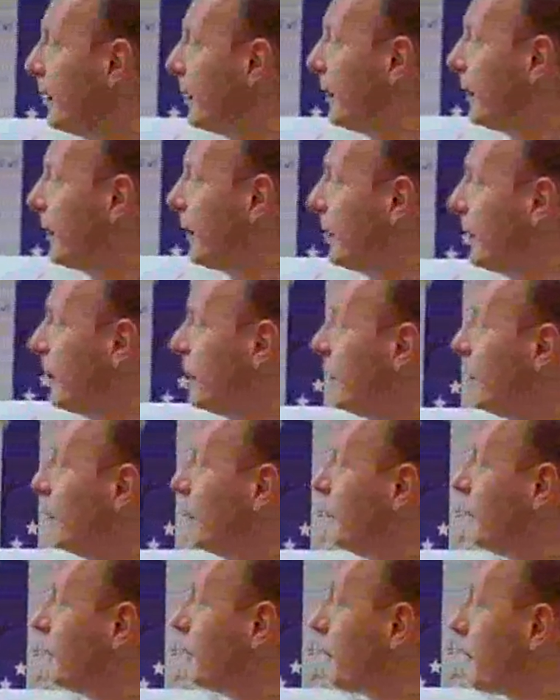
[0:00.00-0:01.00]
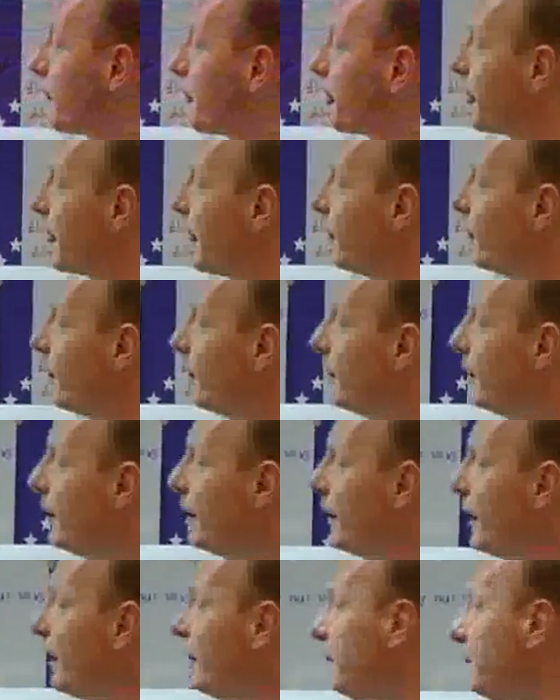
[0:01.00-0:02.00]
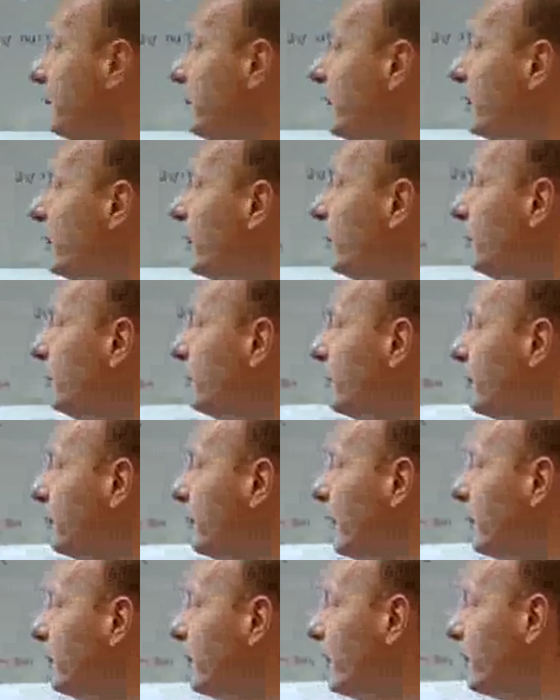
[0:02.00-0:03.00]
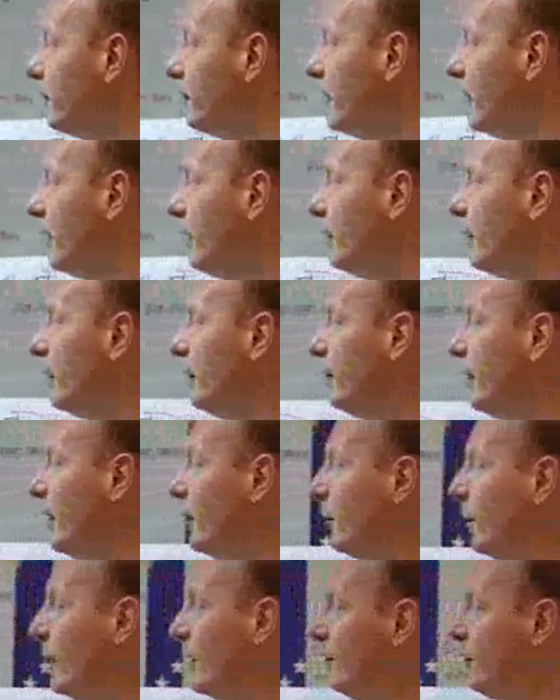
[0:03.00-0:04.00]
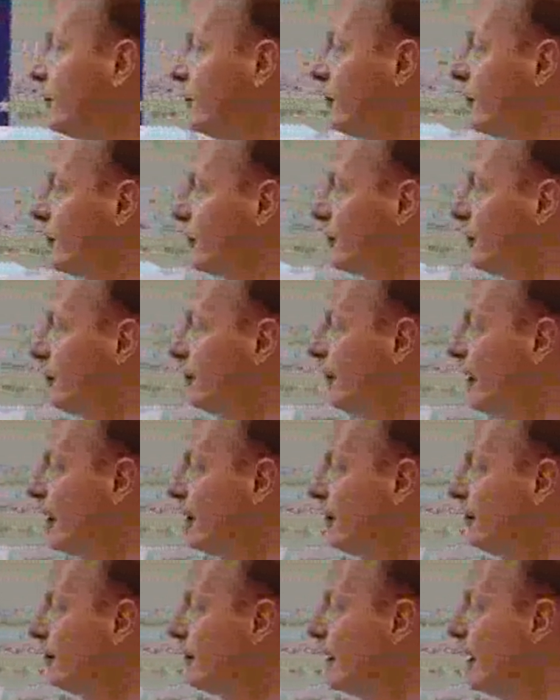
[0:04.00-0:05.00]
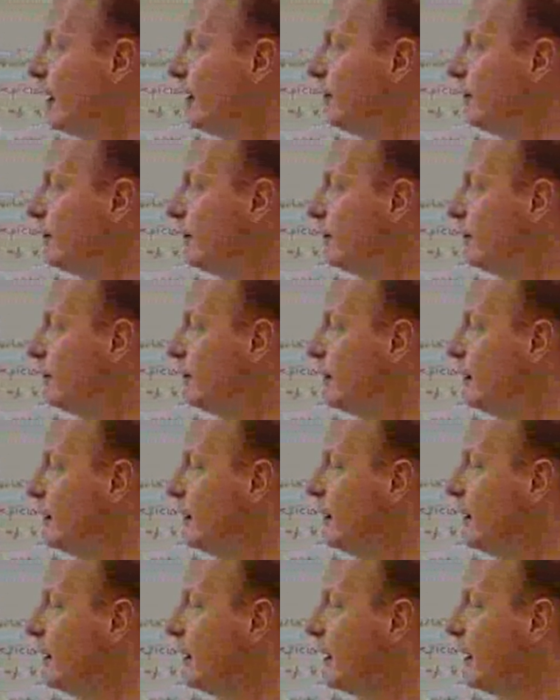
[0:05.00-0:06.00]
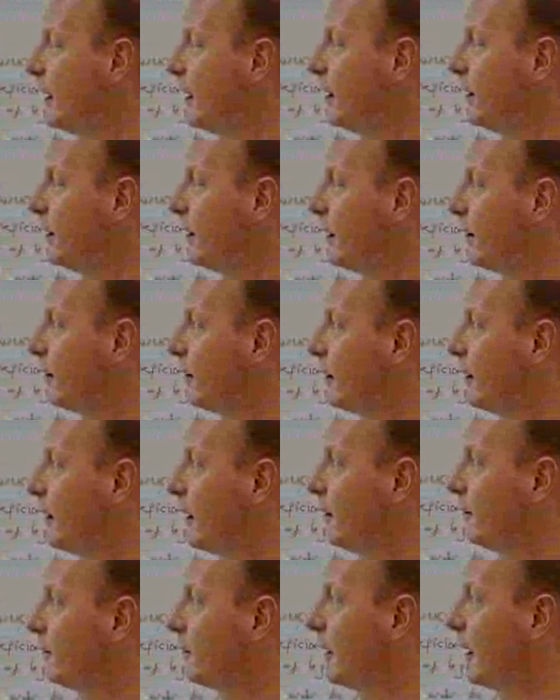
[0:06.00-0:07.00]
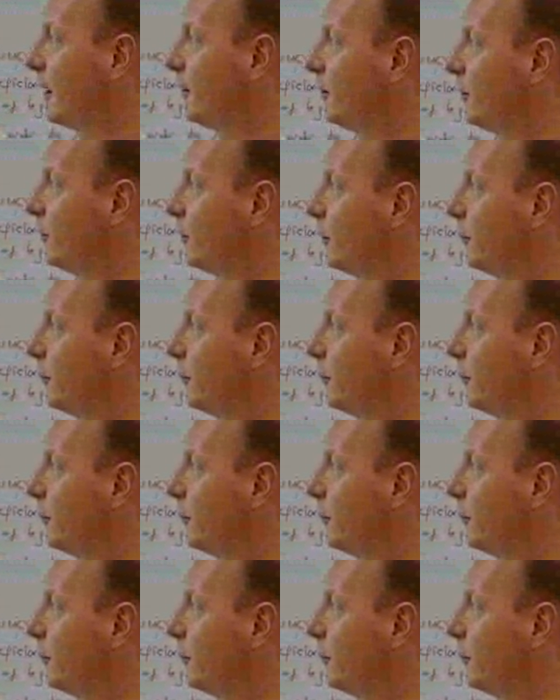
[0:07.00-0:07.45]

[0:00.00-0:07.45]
There will be, sometimes end of year evaluations, cost-effective analysis, and in relation to the